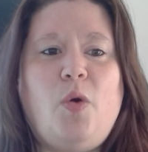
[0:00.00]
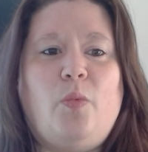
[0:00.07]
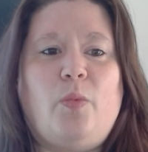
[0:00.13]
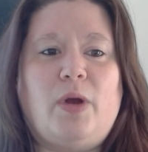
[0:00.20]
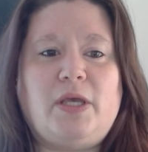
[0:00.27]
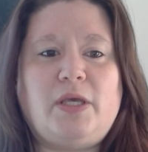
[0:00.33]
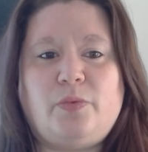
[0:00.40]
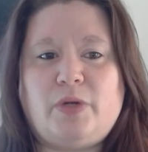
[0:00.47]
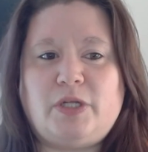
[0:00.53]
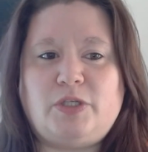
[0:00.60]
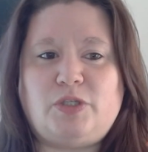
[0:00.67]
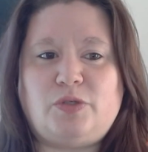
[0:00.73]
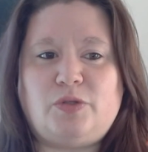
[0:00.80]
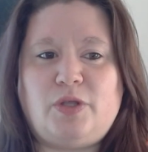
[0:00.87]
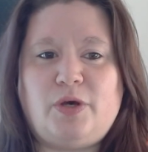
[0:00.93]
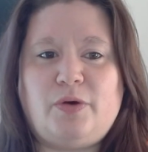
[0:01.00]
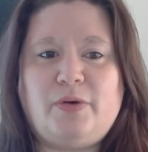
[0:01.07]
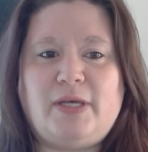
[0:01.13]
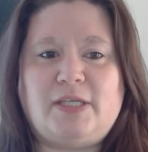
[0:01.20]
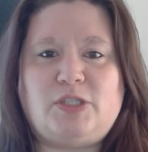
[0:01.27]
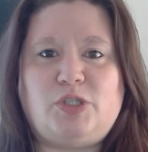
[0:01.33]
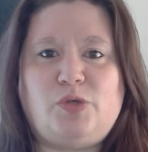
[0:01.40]
What you want to do though
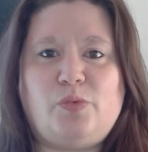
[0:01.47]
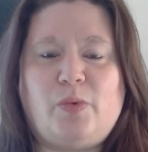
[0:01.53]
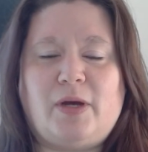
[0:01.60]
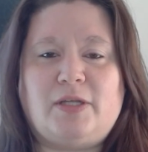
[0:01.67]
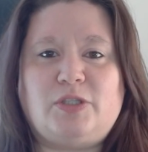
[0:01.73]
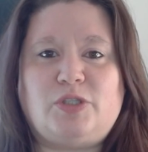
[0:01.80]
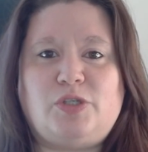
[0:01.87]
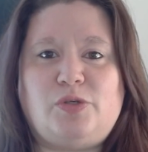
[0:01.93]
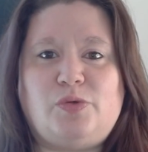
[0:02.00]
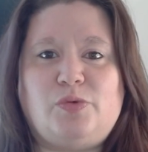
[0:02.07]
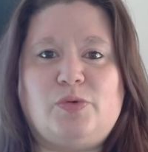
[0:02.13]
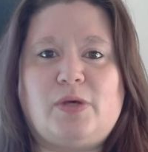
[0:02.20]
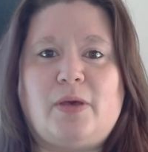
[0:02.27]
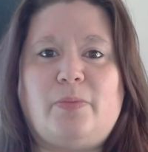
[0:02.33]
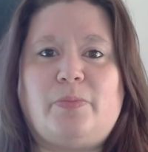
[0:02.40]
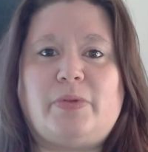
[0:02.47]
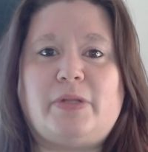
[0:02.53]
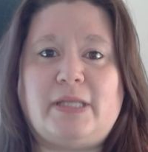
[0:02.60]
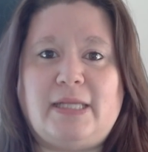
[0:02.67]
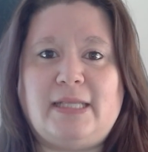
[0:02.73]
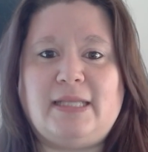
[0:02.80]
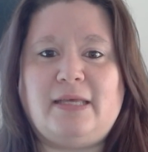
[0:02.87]
is you want to
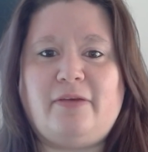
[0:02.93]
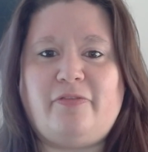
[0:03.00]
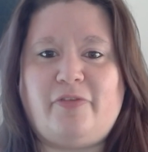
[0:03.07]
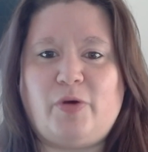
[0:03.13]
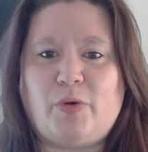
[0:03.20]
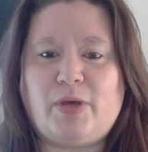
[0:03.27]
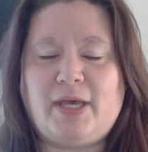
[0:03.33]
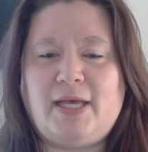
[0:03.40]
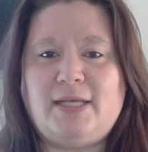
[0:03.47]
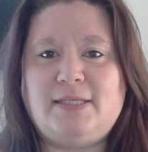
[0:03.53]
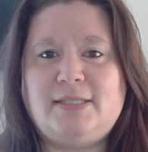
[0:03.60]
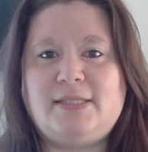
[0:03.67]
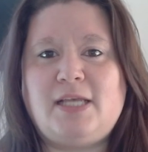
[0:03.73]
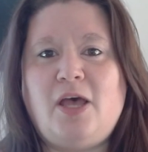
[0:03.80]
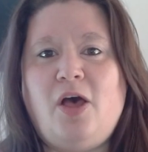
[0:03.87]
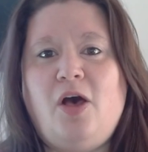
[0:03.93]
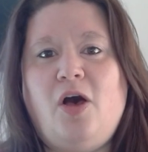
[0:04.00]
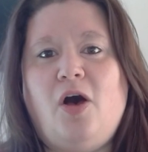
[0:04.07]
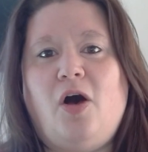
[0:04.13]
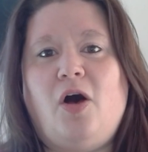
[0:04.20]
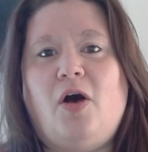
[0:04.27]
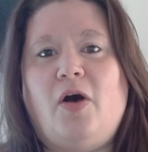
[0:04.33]
completely focus
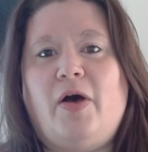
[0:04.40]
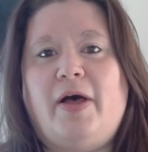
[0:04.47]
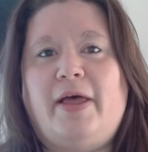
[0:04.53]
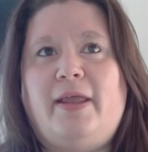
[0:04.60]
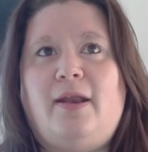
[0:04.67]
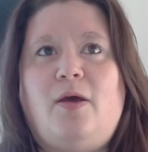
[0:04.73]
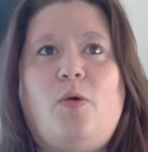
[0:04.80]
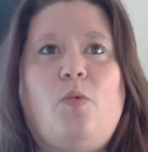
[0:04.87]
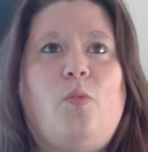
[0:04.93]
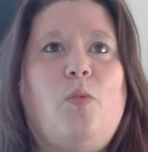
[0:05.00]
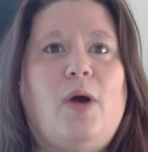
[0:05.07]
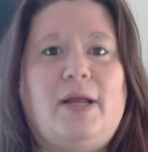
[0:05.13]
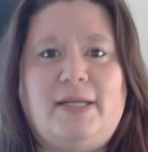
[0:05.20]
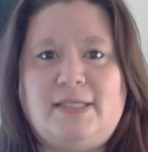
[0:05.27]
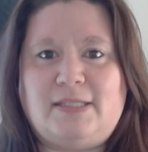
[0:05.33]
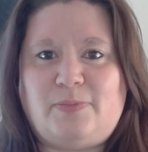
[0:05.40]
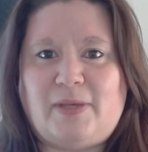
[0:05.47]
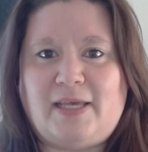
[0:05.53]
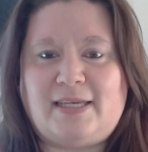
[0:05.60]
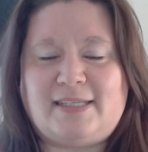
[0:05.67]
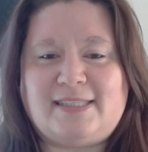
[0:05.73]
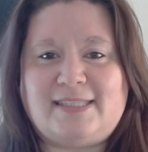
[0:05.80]
on what is
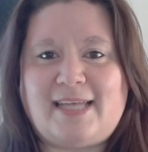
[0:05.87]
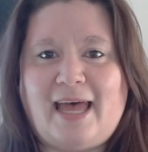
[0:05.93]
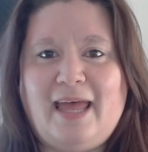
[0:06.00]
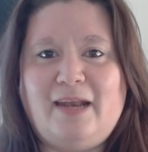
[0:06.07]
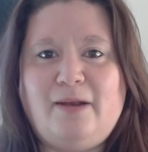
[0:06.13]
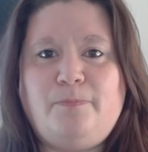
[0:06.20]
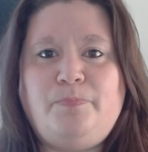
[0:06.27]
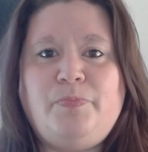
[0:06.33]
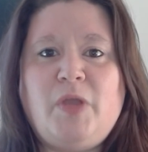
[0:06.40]
being said.